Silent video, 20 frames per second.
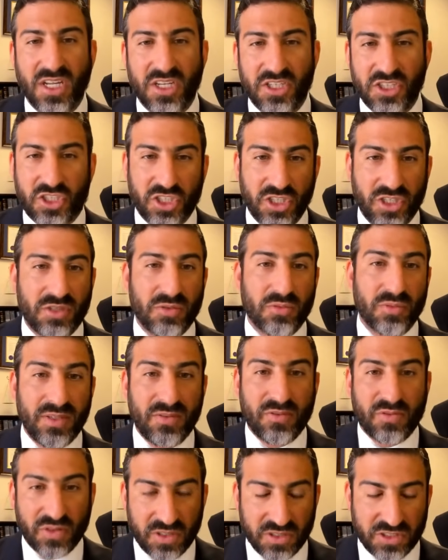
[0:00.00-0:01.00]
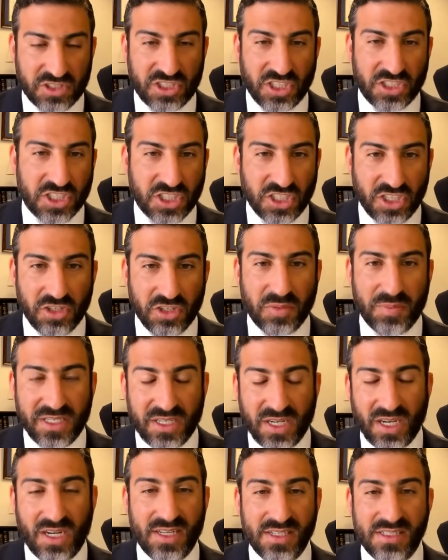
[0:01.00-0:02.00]
should reverse Judge Cannone
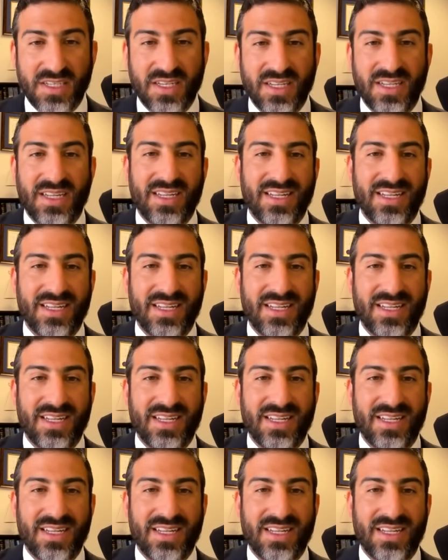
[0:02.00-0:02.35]
because